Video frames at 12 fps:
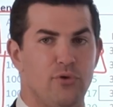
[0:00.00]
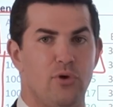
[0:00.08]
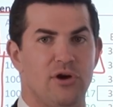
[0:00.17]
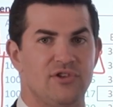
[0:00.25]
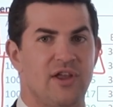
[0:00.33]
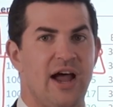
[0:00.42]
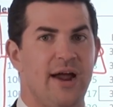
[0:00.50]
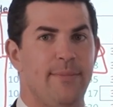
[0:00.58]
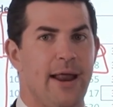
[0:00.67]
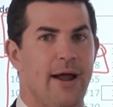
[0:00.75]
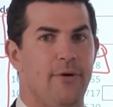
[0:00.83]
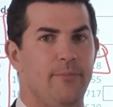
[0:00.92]
for lost time
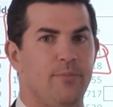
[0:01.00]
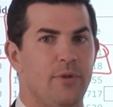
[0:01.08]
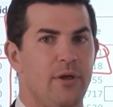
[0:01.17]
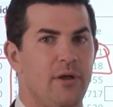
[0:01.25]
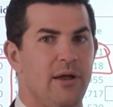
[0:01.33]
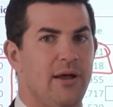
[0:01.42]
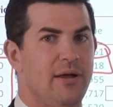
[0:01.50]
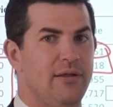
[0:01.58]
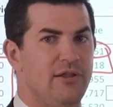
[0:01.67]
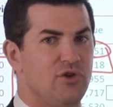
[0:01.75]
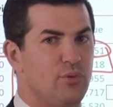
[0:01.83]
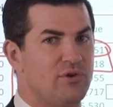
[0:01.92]
now.
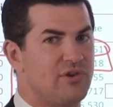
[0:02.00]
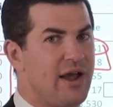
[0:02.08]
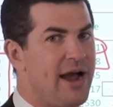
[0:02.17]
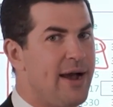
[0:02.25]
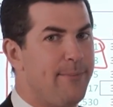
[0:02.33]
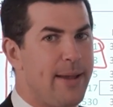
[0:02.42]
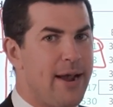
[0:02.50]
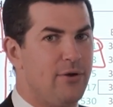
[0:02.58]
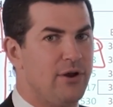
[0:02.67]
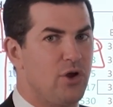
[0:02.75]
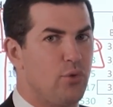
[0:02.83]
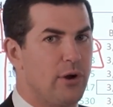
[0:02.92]
This one's
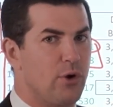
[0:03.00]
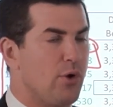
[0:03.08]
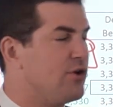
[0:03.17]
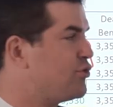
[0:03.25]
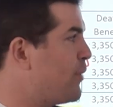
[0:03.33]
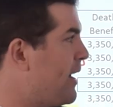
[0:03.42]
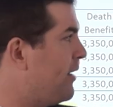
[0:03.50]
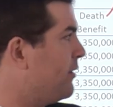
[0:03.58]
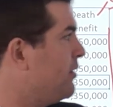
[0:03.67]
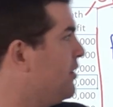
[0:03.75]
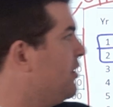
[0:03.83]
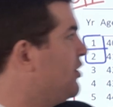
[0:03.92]
compounding quicker as
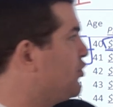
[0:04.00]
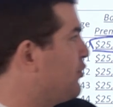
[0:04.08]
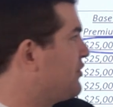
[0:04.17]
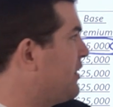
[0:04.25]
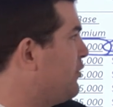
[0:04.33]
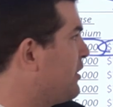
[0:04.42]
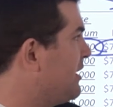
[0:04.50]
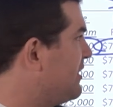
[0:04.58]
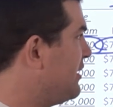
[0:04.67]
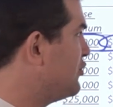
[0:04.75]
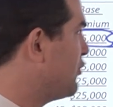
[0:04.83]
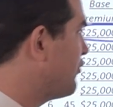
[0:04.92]
well. So as I look at
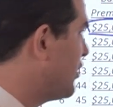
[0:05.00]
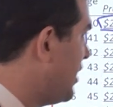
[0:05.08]
things over